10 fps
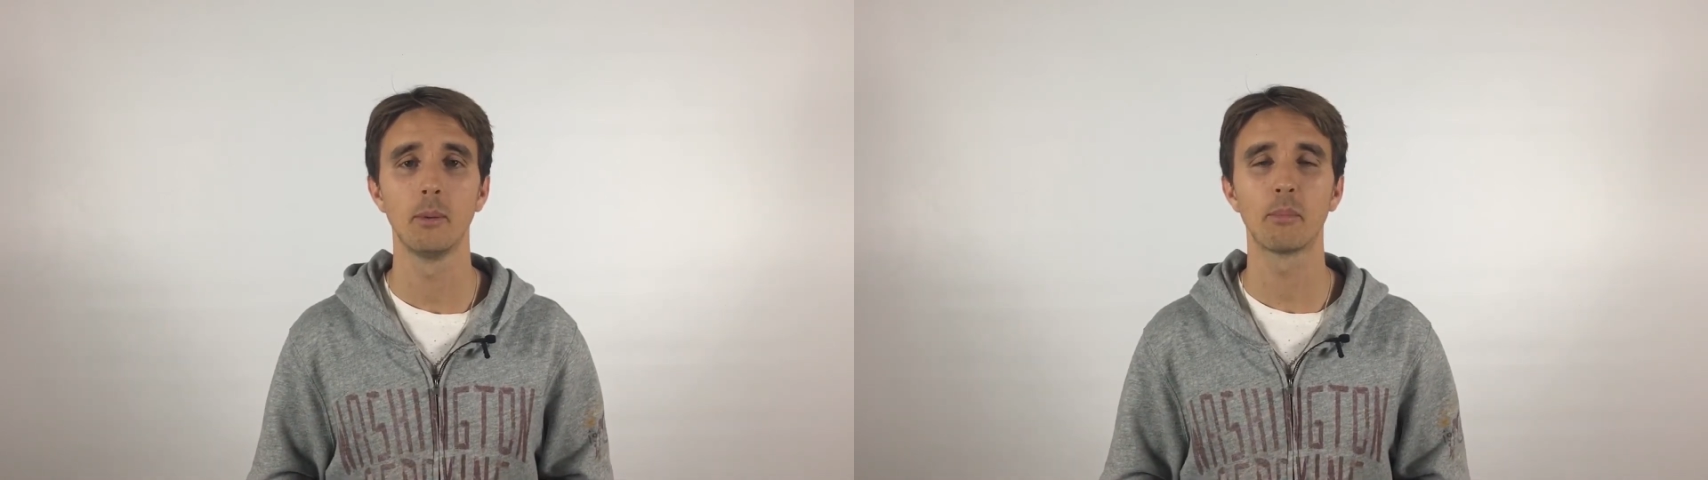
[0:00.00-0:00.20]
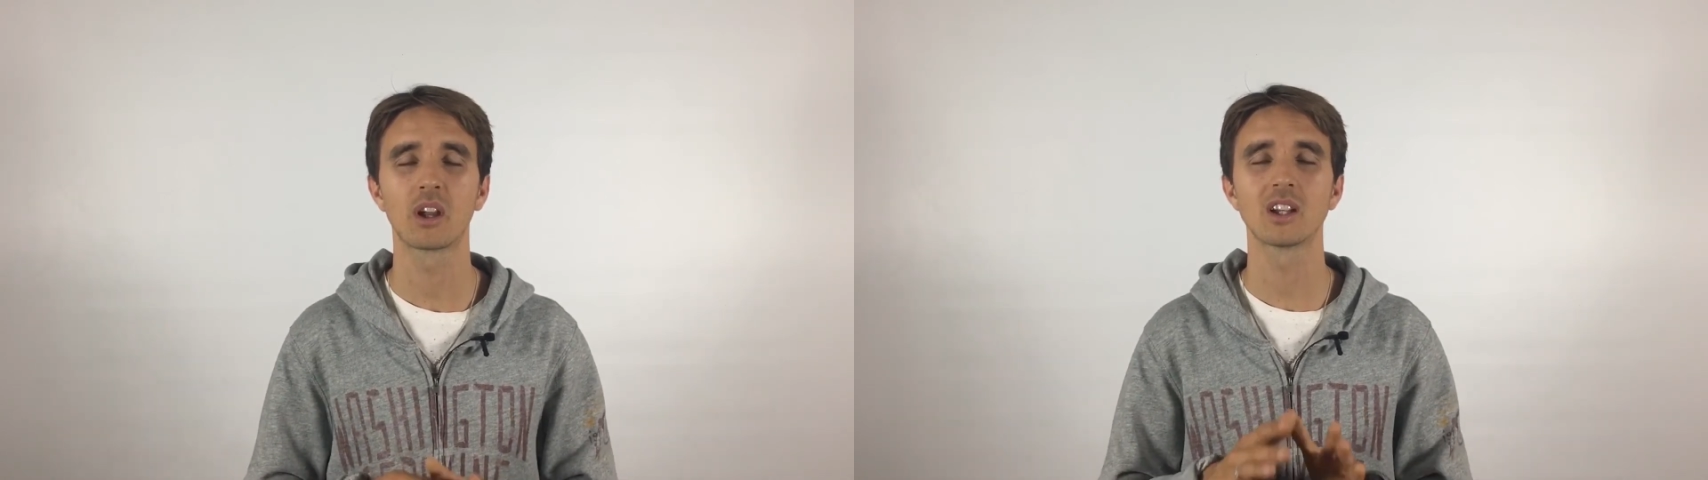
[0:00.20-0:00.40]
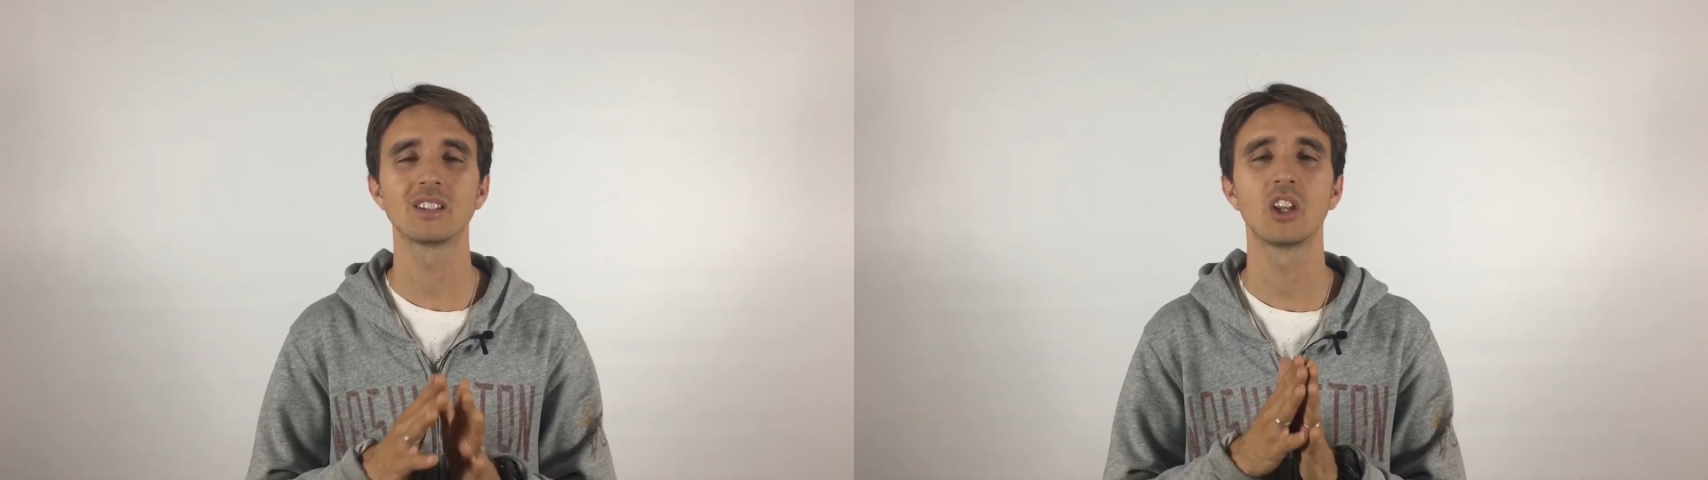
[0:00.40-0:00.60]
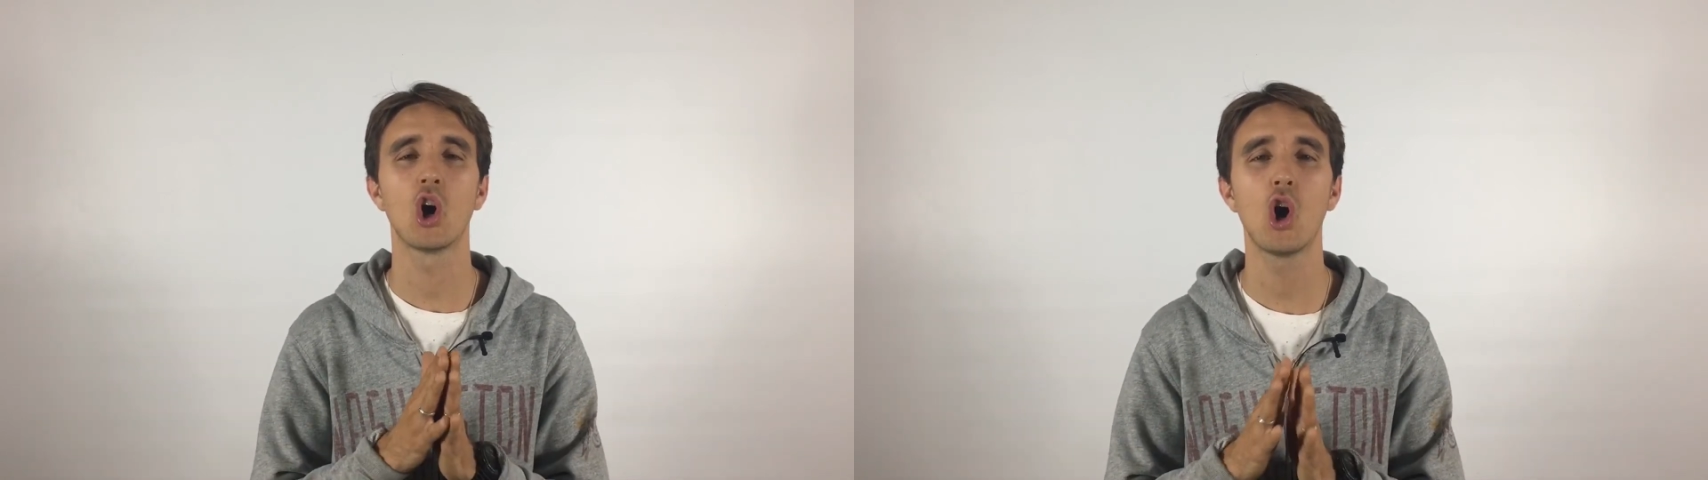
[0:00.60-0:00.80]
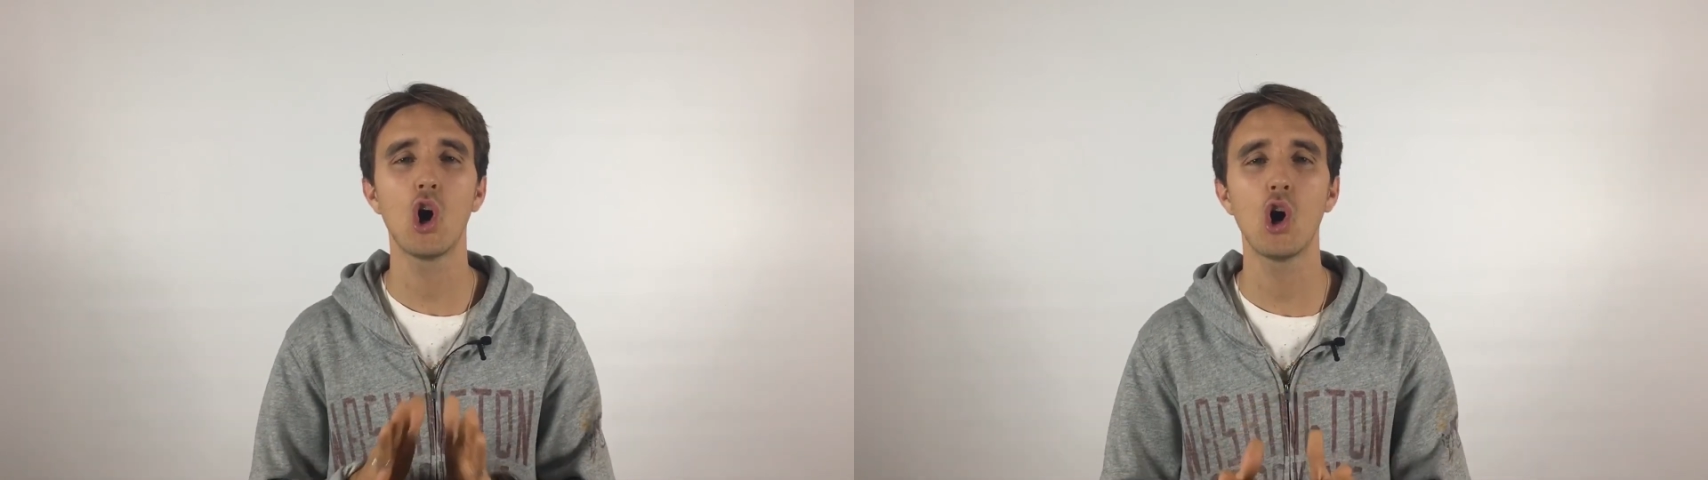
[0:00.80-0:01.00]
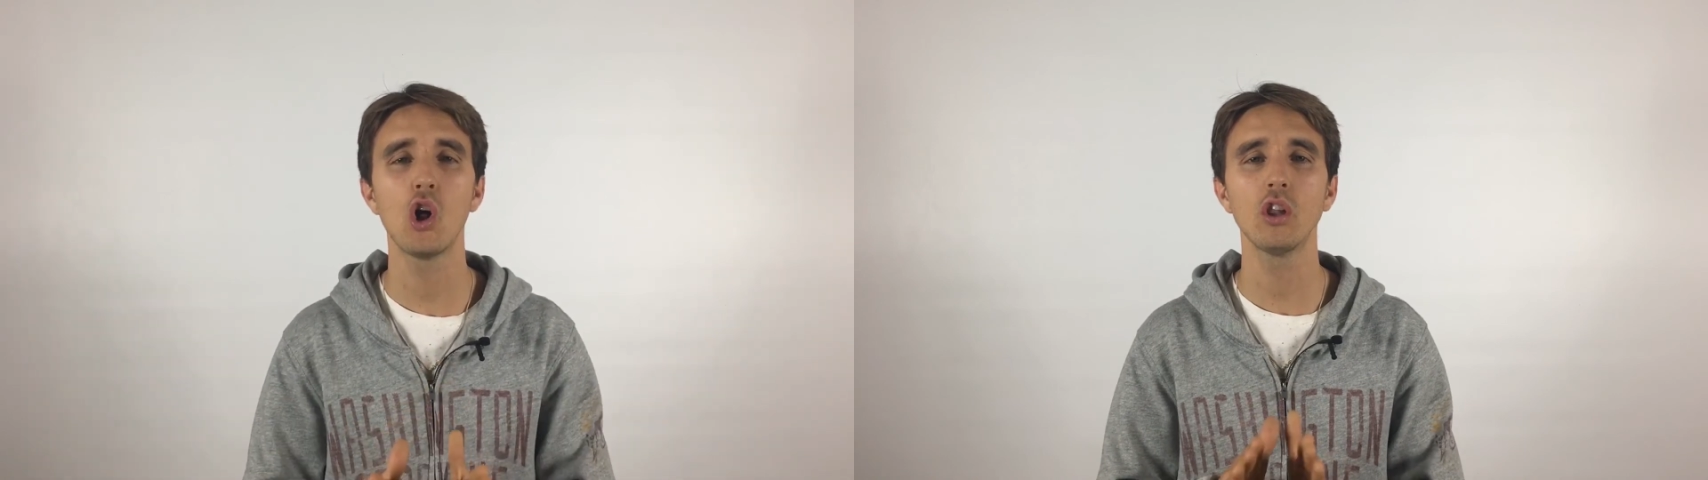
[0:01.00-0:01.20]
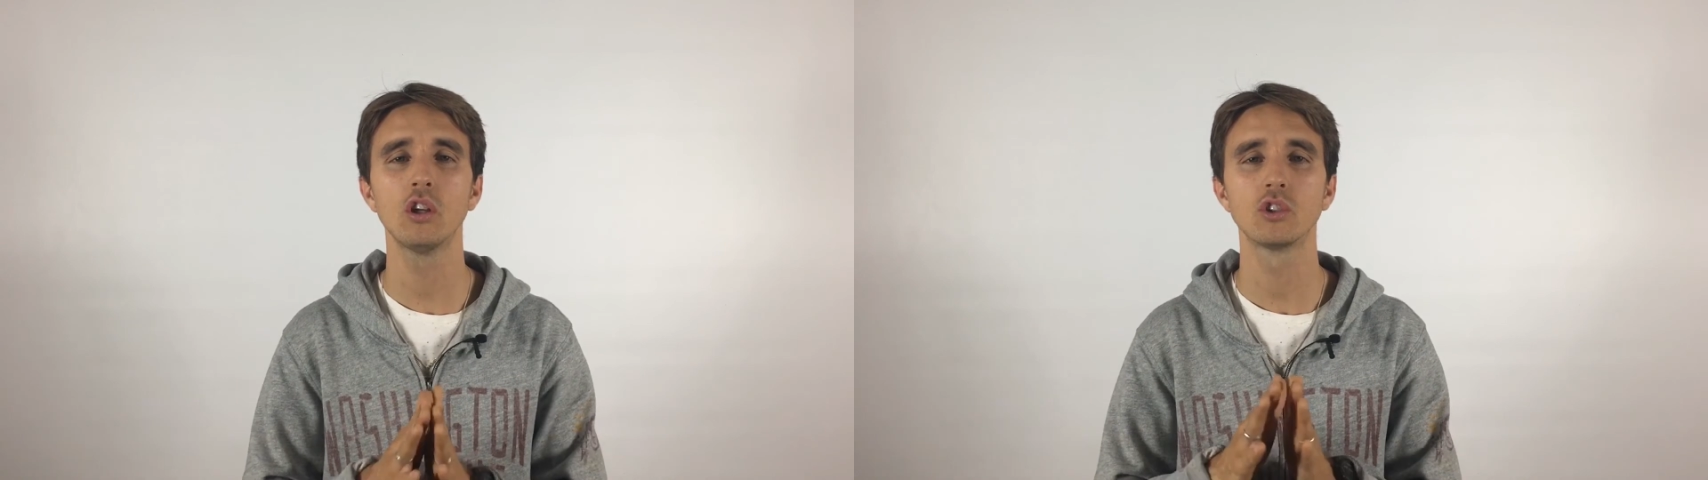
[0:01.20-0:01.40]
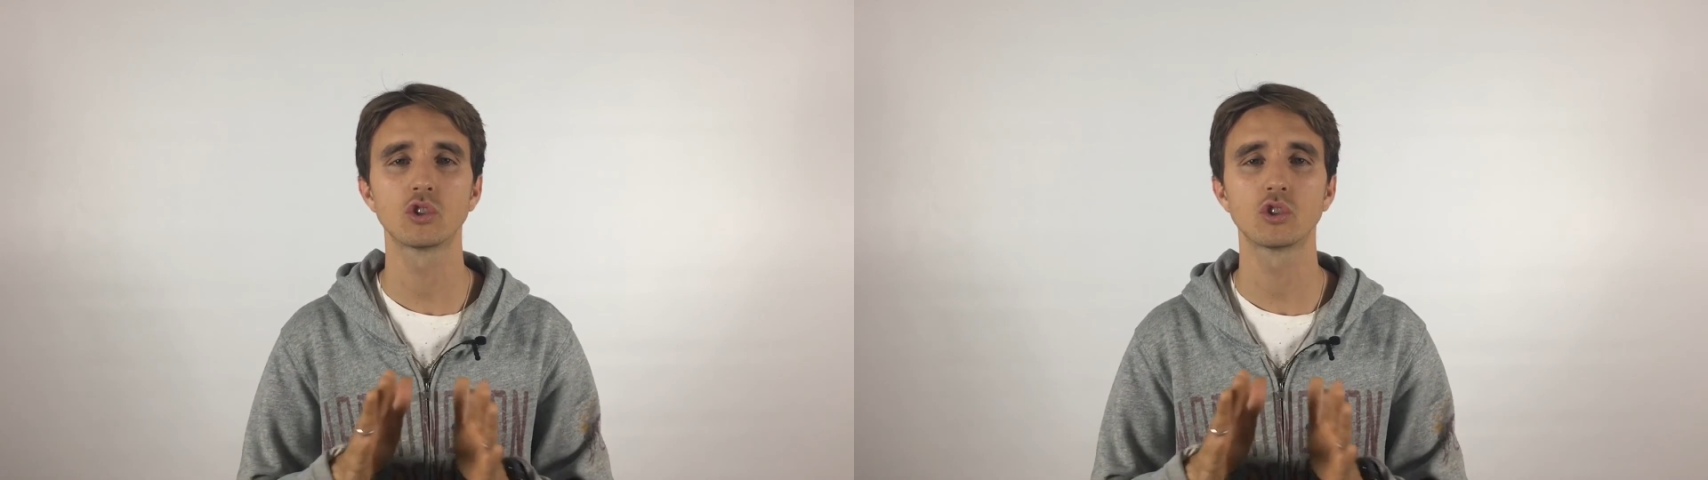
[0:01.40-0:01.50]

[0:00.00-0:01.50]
Because it all